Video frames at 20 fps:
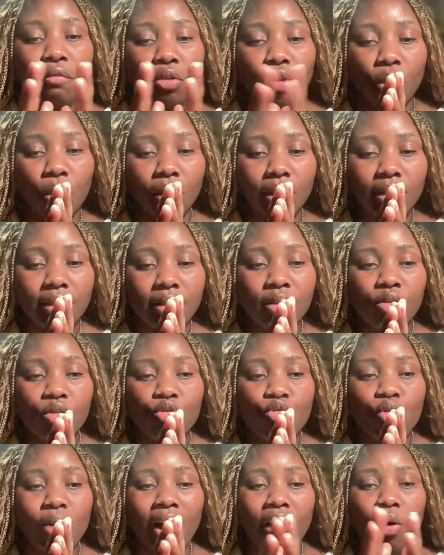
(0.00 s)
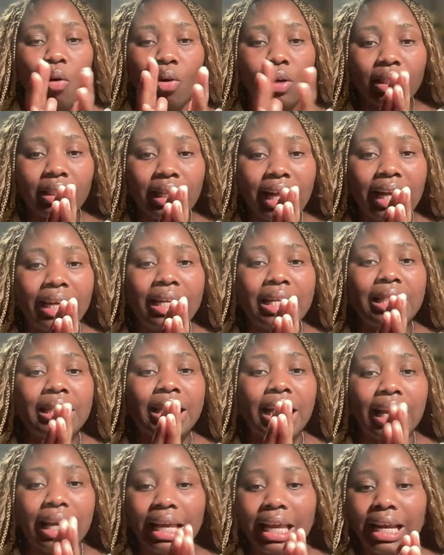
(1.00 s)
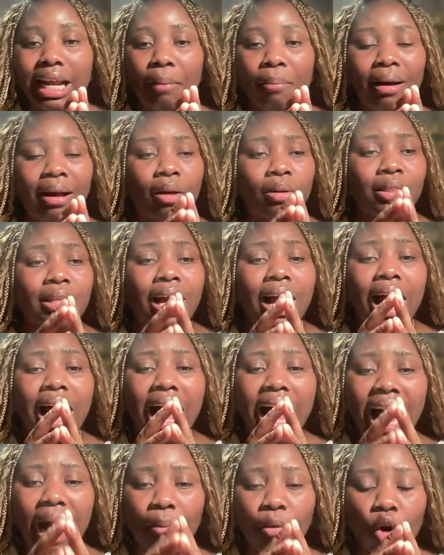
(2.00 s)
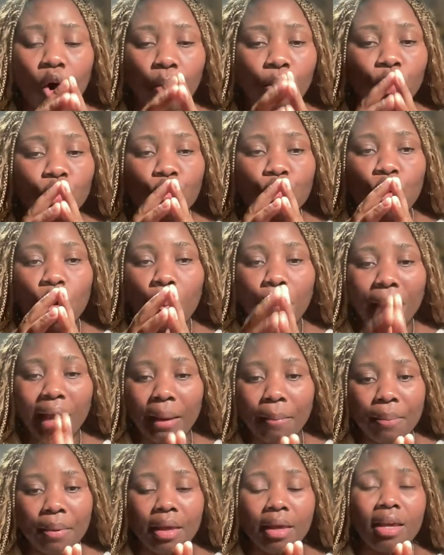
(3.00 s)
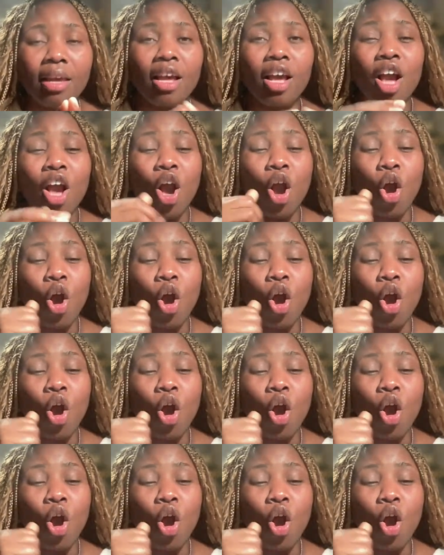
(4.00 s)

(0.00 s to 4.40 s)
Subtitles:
thoughts. You are constantly thinking about harm coming to your baby,